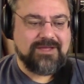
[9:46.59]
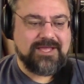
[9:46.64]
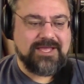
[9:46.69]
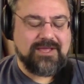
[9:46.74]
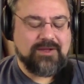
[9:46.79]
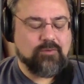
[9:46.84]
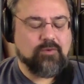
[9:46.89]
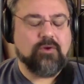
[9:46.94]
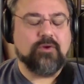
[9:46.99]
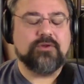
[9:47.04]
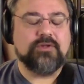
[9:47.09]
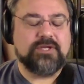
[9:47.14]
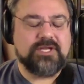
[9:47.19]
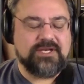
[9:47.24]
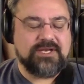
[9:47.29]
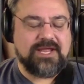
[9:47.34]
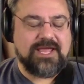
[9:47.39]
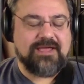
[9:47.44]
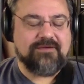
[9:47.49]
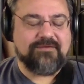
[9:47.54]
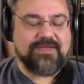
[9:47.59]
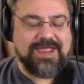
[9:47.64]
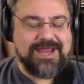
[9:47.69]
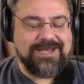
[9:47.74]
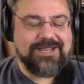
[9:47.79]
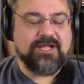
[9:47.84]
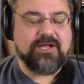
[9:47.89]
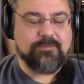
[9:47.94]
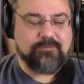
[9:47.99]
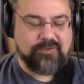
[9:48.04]
it didn't have
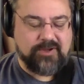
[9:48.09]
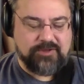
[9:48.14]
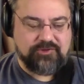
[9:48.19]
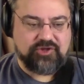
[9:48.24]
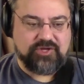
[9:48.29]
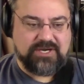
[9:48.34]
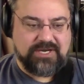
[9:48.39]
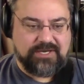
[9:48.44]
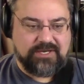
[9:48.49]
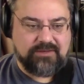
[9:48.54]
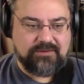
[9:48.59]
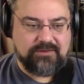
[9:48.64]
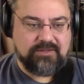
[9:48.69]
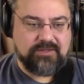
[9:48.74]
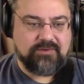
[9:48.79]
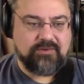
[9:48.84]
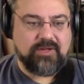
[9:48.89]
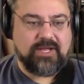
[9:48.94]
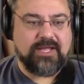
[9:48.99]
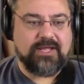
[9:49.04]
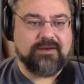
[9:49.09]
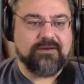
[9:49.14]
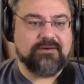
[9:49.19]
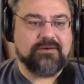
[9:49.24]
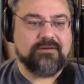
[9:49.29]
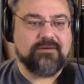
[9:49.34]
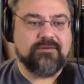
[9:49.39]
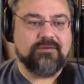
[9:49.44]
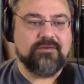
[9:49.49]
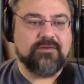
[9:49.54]
any compression in it,
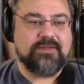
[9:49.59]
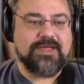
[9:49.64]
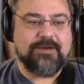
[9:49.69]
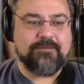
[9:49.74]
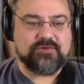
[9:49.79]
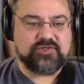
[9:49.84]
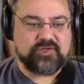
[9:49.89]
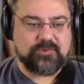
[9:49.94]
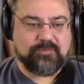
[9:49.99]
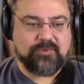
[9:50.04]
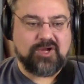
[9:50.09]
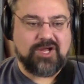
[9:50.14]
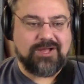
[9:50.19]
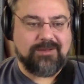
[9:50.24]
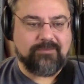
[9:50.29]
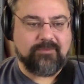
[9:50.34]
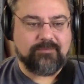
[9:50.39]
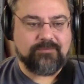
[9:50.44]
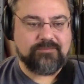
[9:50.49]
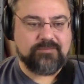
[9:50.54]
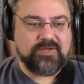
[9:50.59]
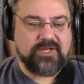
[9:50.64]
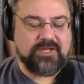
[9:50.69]
and that was the problem.